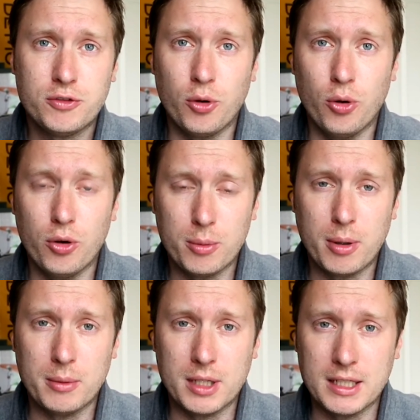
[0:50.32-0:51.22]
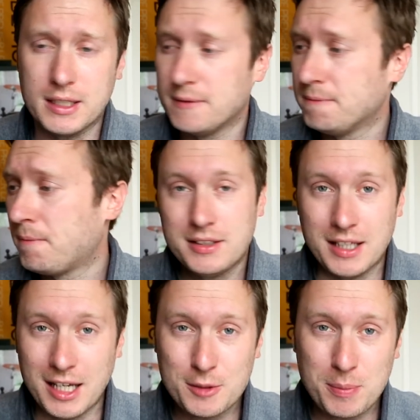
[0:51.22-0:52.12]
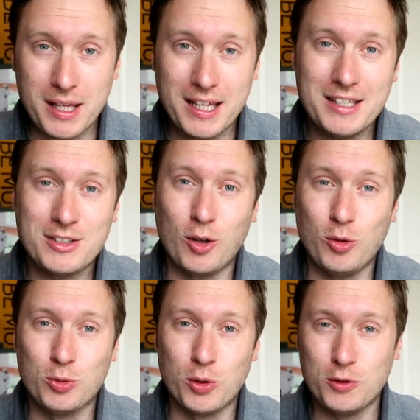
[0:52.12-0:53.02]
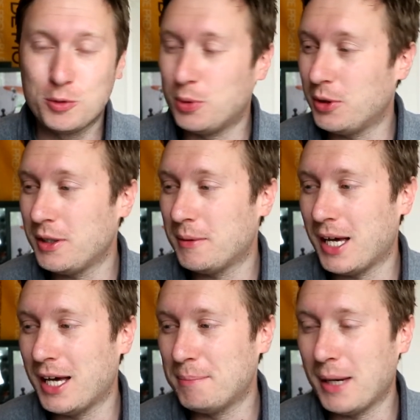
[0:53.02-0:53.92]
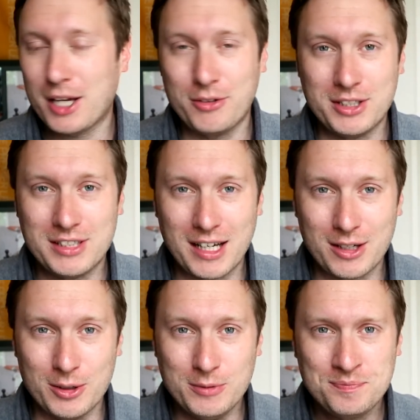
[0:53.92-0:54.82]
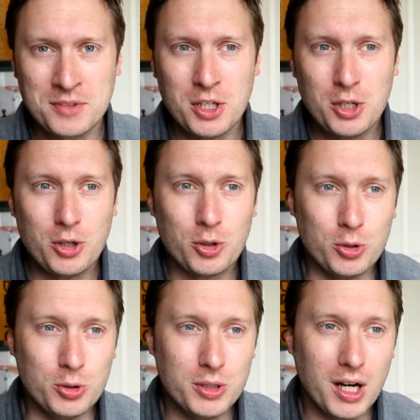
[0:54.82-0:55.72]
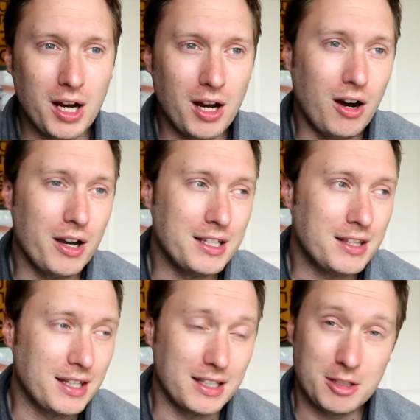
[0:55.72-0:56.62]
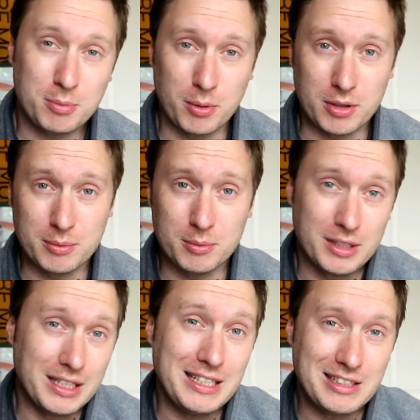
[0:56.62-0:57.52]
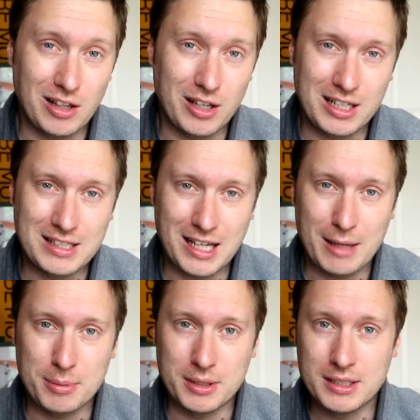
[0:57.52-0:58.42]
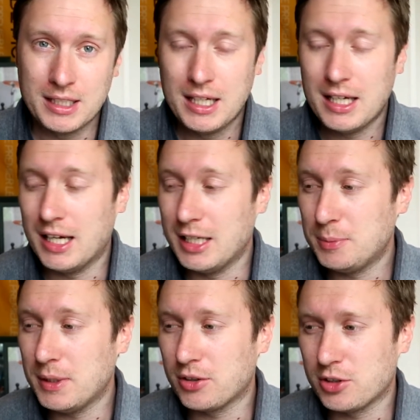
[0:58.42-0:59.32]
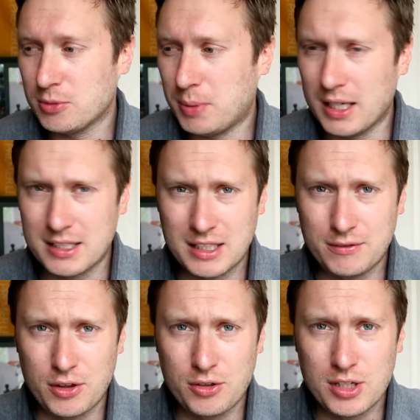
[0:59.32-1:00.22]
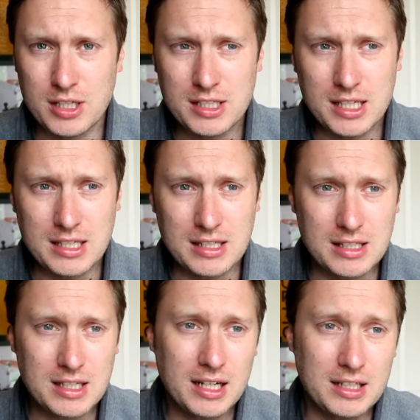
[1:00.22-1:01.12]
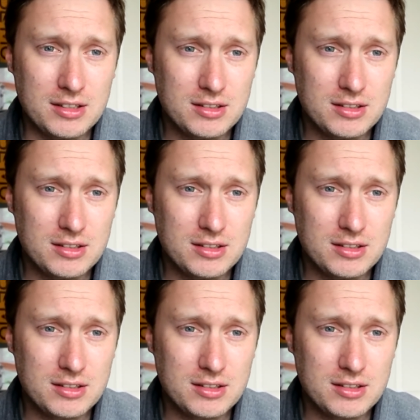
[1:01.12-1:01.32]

for the Premier League. The next player is an old Wolves boy, Bakary Sakho, who I think this is probably the least likely to happen. He's been at Crystal Palace now for 3 seasons and